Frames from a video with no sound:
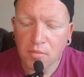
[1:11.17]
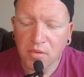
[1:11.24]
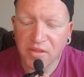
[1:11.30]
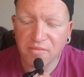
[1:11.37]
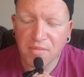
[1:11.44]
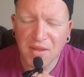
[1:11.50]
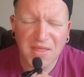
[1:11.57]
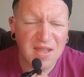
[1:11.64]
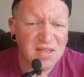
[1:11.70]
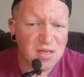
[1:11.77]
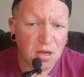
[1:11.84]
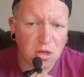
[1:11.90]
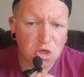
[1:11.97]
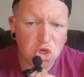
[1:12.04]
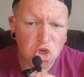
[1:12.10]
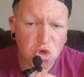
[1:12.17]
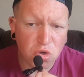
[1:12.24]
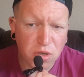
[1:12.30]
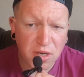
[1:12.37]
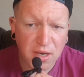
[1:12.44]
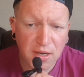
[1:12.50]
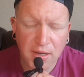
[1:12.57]
But they've made these a lot
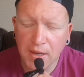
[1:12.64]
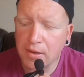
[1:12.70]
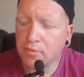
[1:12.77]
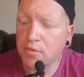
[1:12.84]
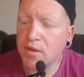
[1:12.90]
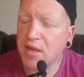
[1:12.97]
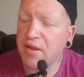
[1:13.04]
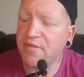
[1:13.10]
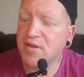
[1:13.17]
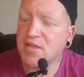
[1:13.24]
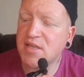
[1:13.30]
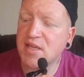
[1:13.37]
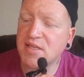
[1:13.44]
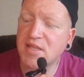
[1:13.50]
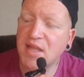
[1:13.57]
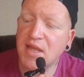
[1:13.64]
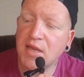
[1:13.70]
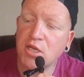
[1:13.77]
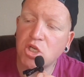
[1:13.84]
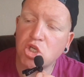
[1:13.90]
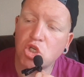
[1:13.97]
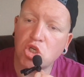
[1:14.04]
chunkier now. It even says there,